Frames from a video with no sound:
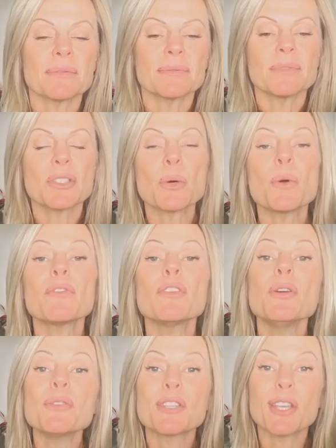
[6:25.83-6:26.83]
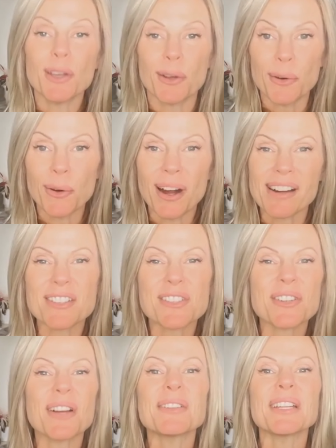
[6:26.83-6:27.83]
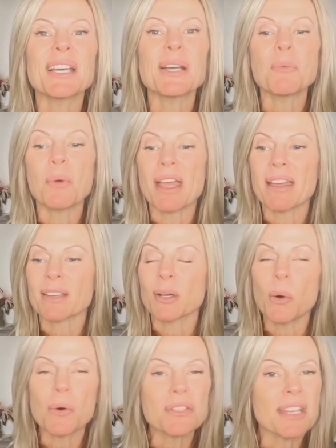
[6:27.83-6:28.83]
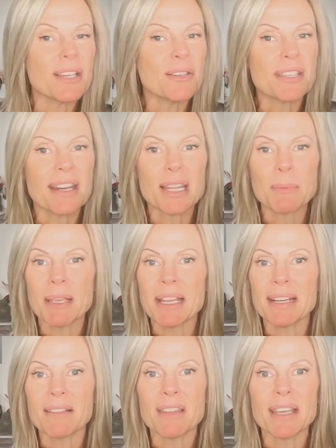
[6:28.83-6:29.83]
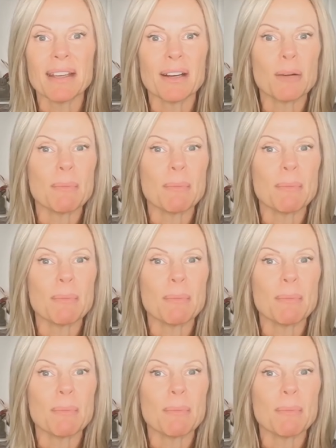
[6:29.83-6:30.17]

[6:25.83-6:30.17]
So if you too are struggling with goals that you set at the beginning of the year,